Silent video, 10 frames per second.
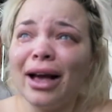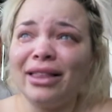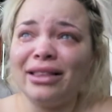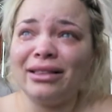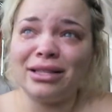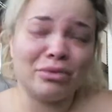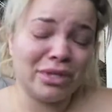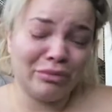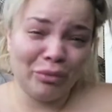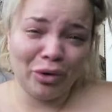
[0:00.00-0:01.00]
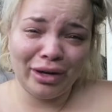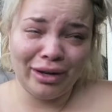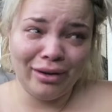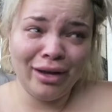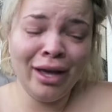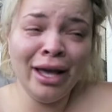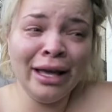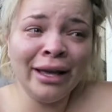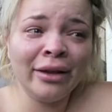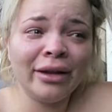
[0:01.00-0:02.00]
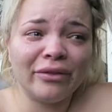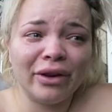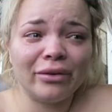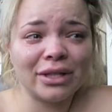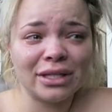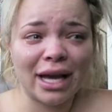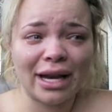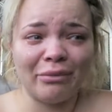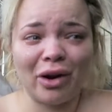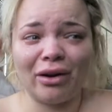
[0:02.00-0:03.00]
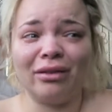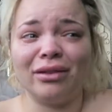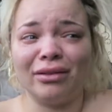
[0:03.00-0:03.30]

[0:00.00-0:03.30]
I think that's what's important. And if I were to die tomorrow,